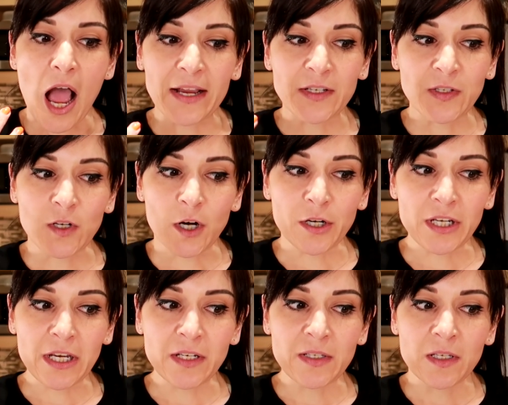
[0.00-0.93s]
I
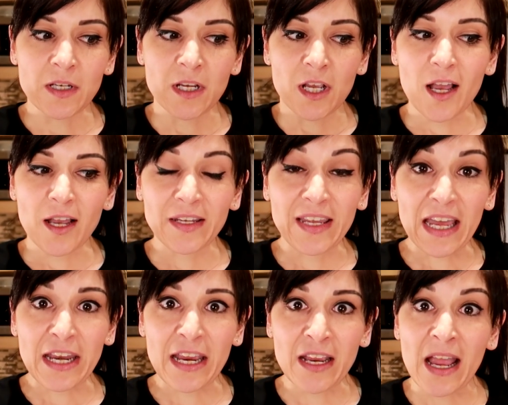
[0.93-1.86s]
started
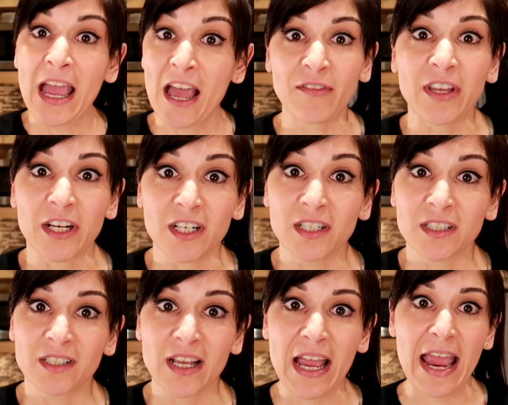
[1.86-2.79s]
getting heavier
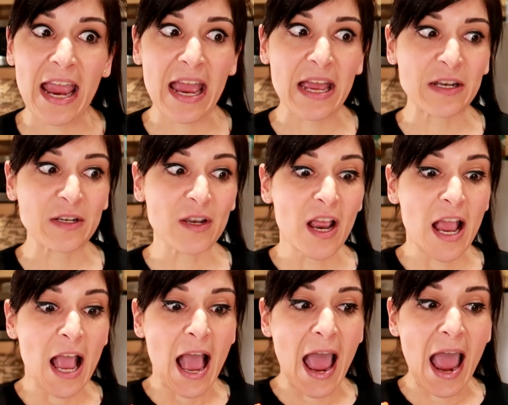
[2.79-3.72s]
and
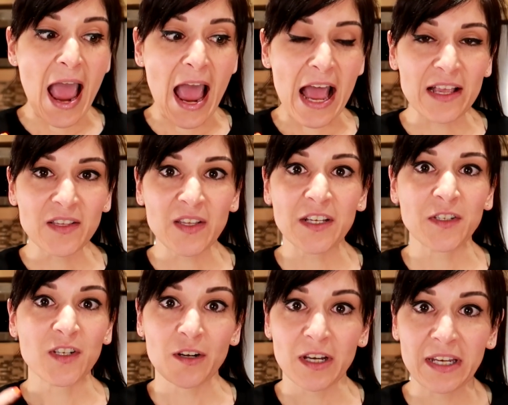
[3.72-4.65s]
as I
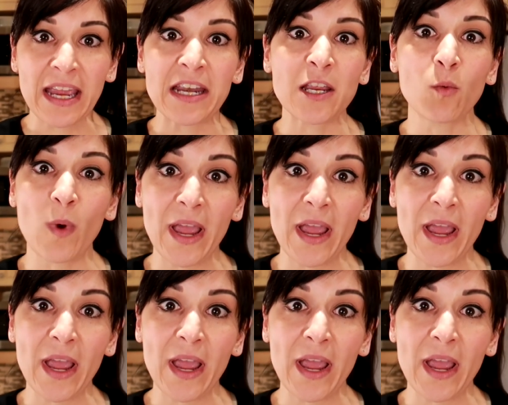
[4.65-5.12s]
started gaining